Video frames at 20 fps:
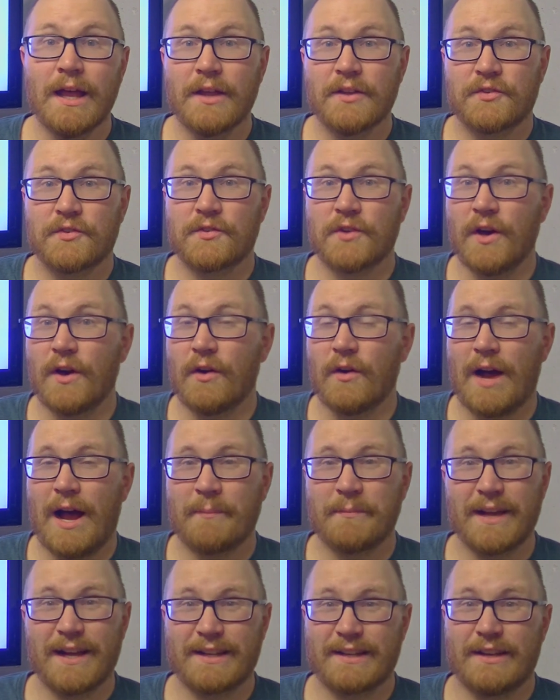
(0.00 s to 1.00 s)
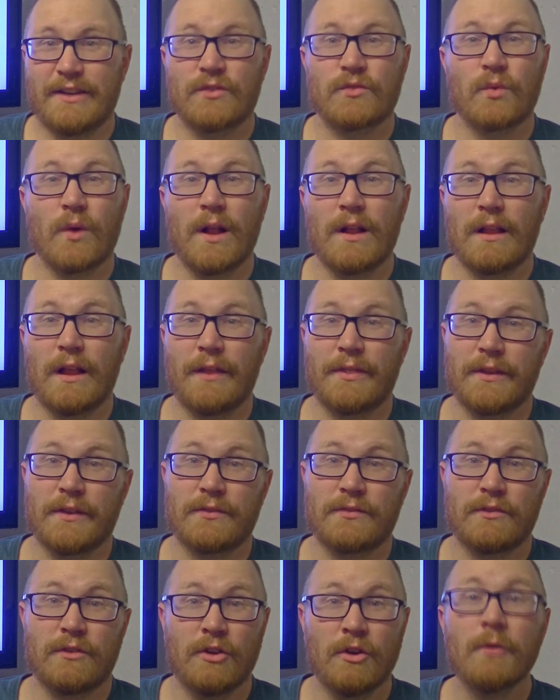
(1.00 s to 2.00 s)
So I'm not going to dwell on
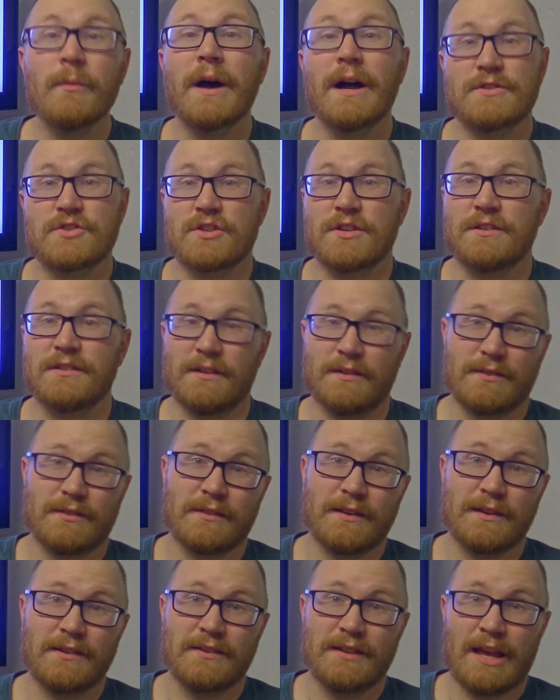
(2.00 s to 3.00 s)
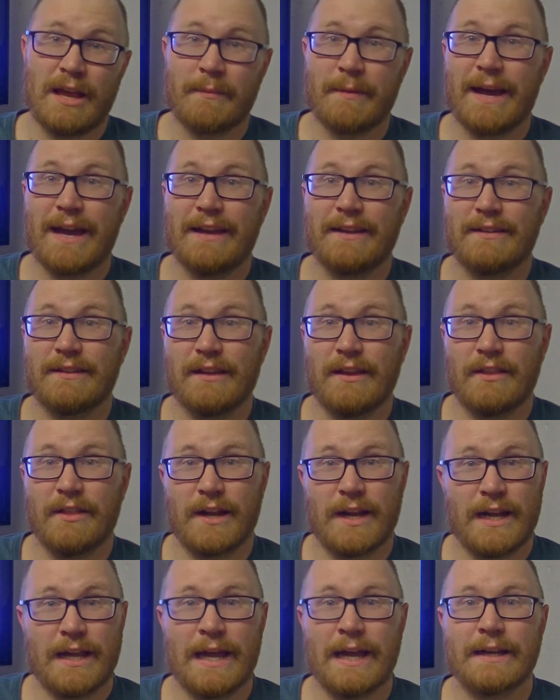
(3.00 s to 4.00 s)
this too much because it's the same idea
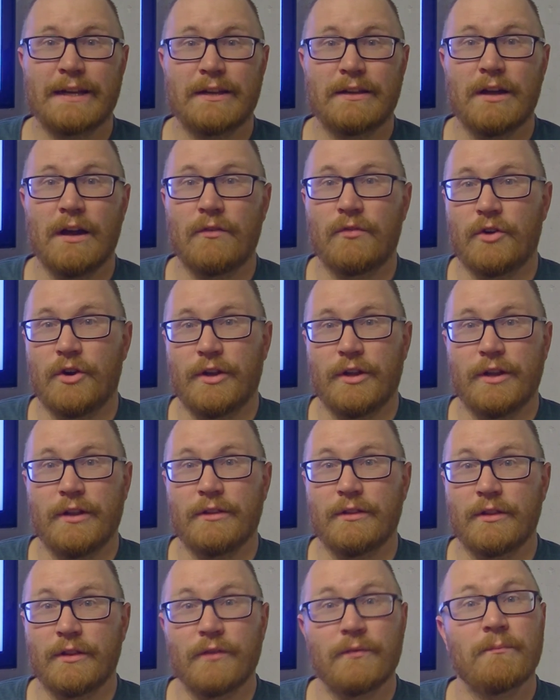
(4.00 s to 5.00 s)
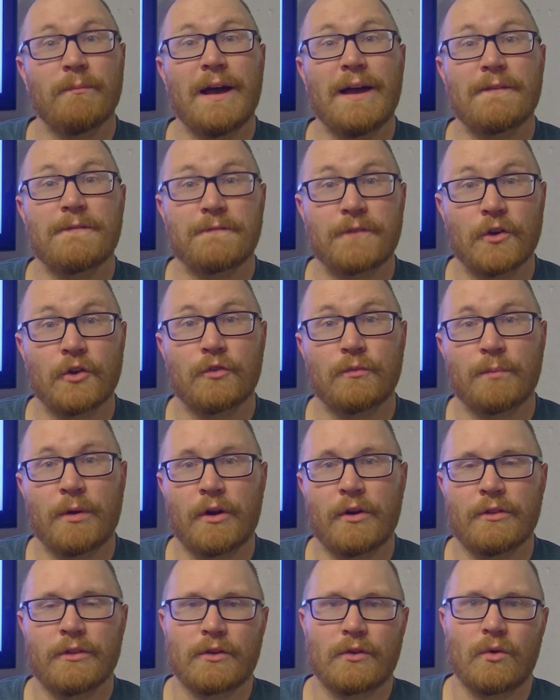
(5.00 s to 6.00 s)
that I kind of covered in my first
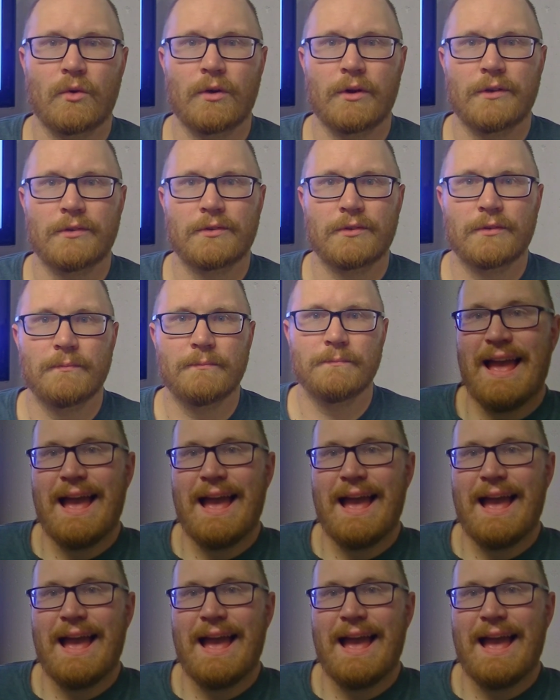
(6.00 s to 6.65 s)
part in the chorus.